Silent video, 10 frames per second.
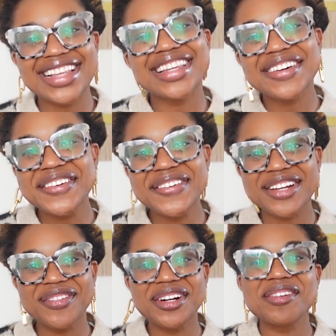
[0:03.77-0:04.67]
Hello
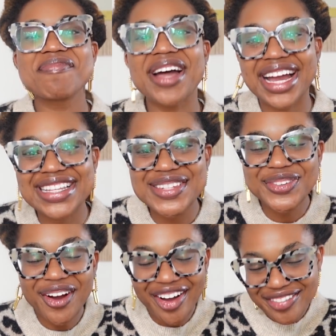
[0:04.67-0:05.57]
and welcome back
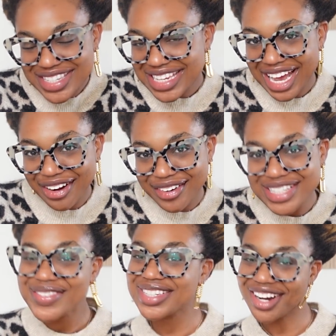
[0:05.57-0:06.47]
to Office
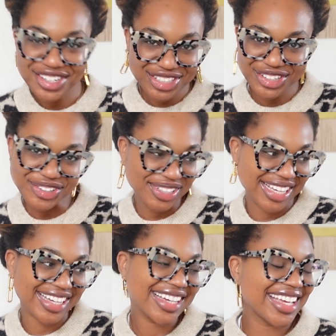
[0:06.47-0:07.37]
Hours with Dr.
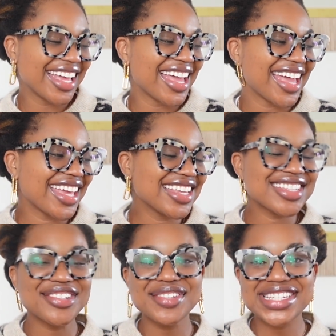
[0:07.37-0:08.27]
Kola. In
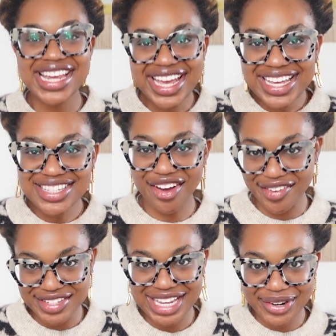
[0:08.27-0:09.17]
today's
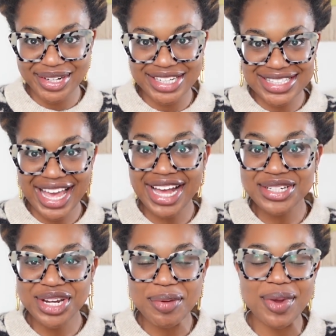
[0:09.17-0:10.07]
Office Hours
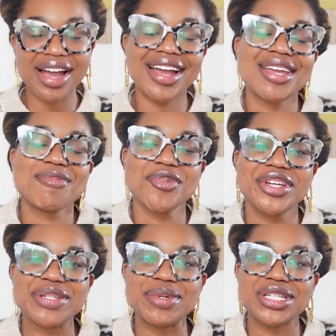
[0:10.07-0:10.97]
catch up, I am going
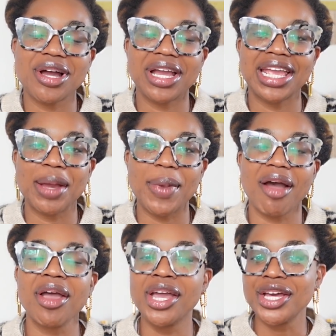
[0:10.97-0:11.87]
to be talking
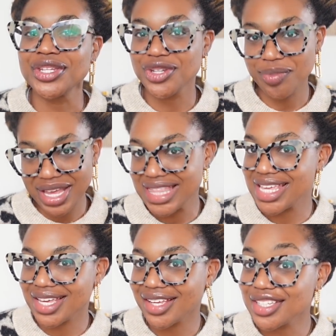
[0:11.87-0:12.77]
about two main
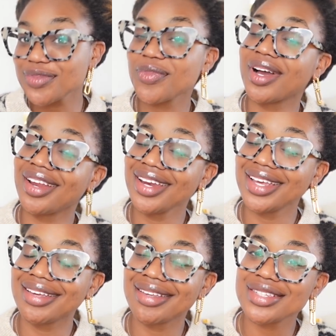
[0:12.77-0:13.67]
things. One
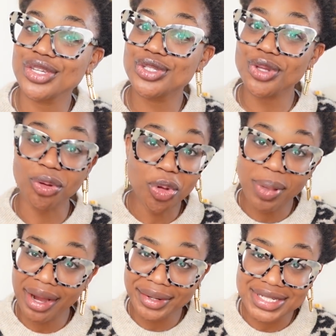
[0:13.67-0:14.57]
is solo
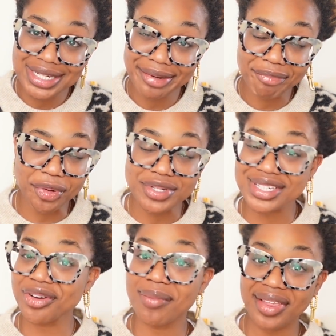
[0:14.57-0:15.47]
parenting or
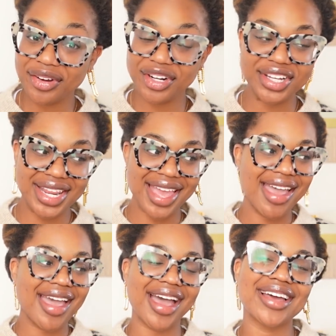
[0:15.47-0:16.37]
single motherhood,
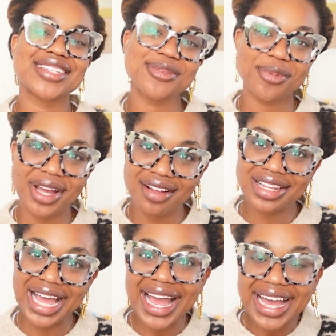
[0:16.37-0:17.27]
as
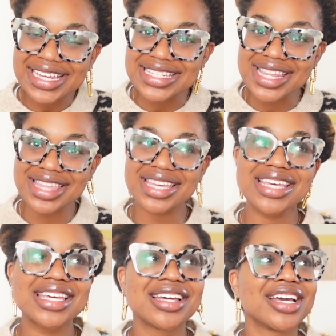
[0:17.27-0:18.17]
well as
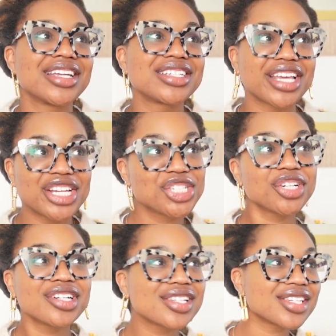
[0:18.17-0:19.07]
the
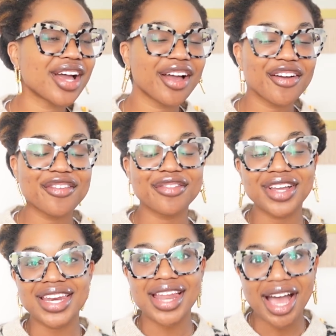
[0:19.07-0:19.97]
dangers of
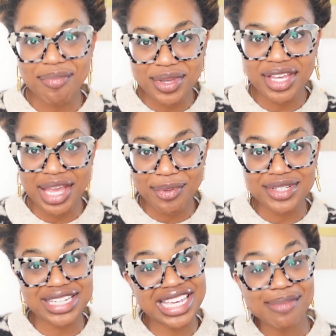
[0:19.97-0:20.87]
not being able
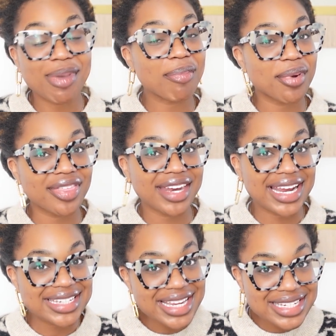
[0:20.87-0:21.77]
to keep up with an
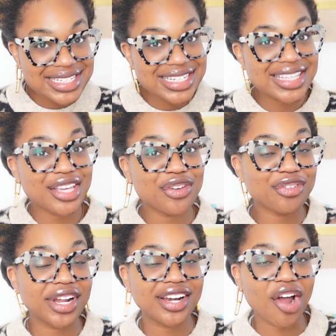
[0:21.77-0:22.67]
identity that you've
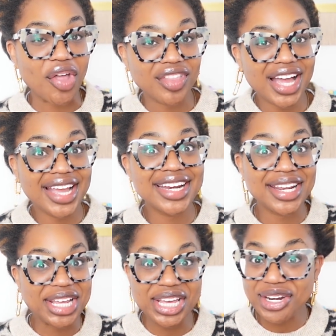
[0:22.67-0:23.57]
created online
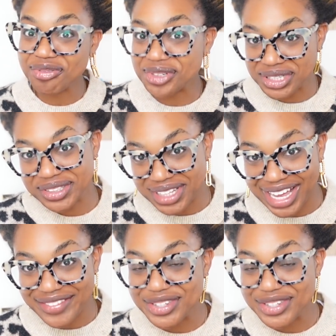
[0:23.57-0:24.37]
in real life.